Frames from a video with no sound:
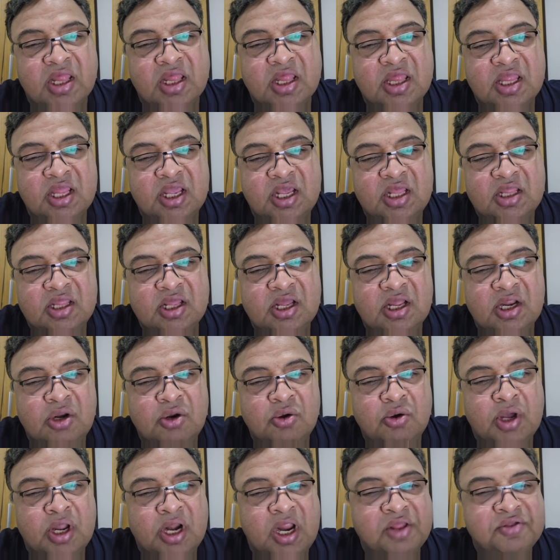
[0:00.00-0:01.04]
can say the
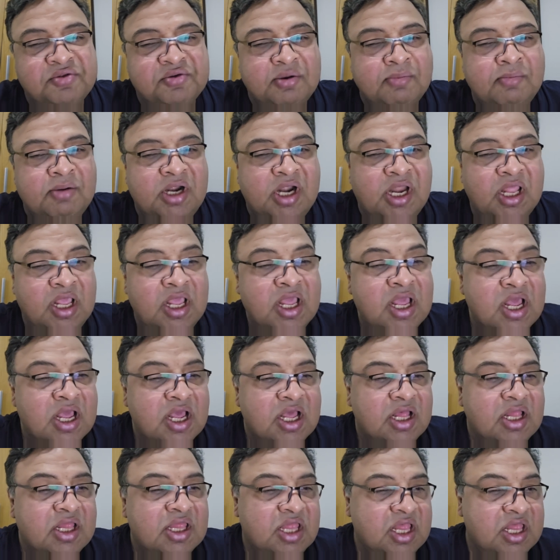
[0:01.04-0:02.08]
lower extremity
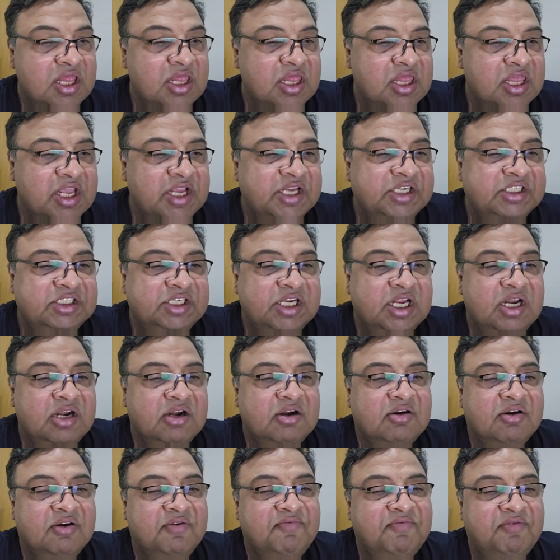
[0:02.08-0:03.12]

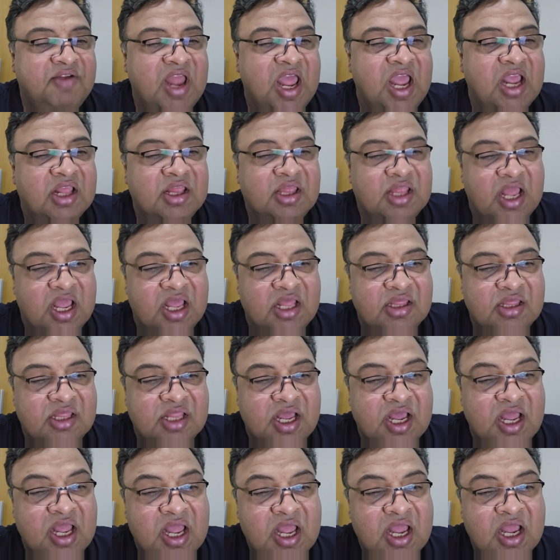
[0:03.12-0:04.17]
sensation reflex
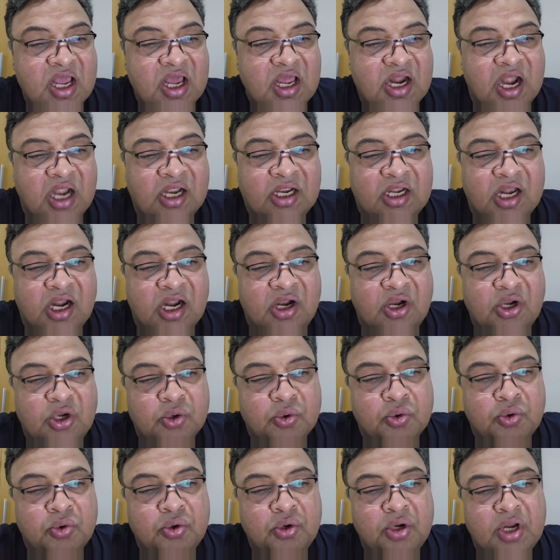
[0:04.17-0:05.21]
and the rectal
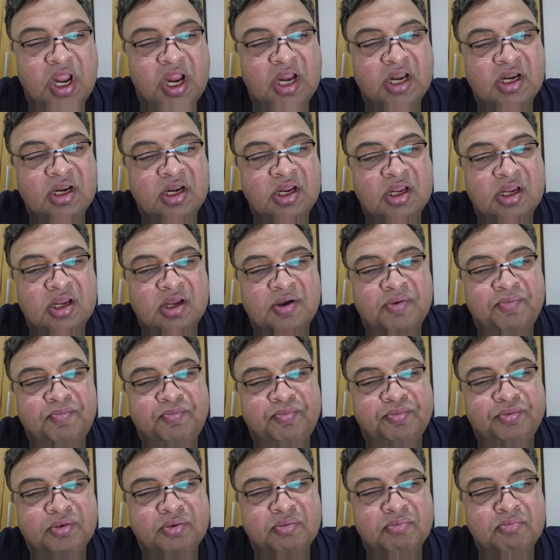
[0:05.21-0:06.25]
tone and
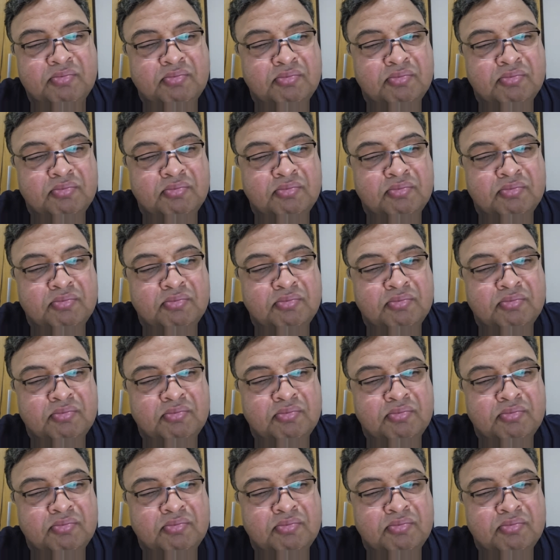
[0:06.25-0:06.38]
um,